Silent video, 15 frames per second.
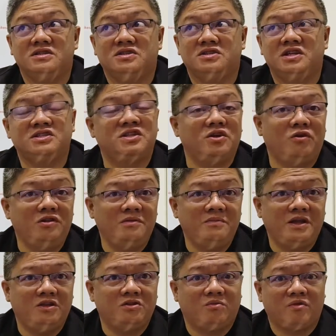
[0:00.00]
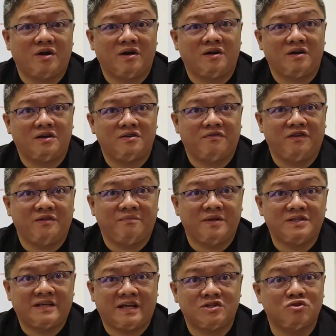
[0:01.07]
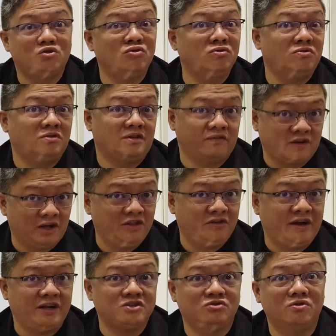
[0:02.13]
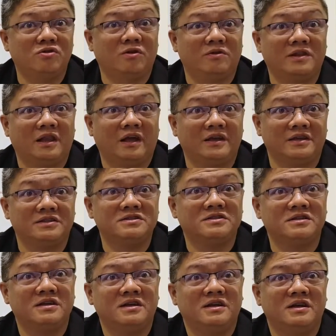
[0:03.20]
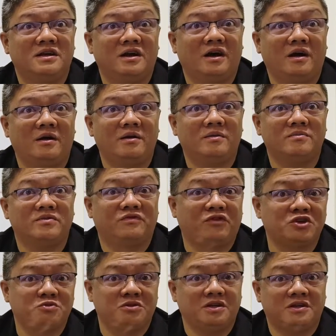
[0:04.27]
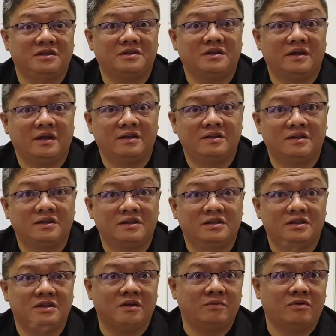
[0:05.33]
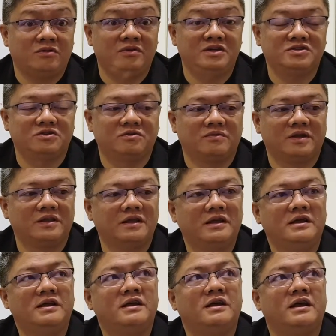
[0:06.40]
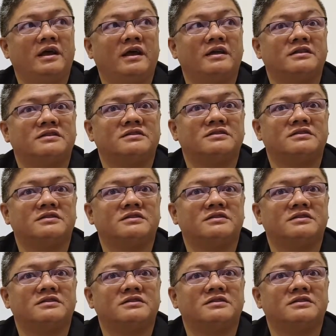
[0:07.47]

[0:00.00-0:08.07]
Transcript: it's the only medium where the country has two gold lions, the first one and the more recent one, and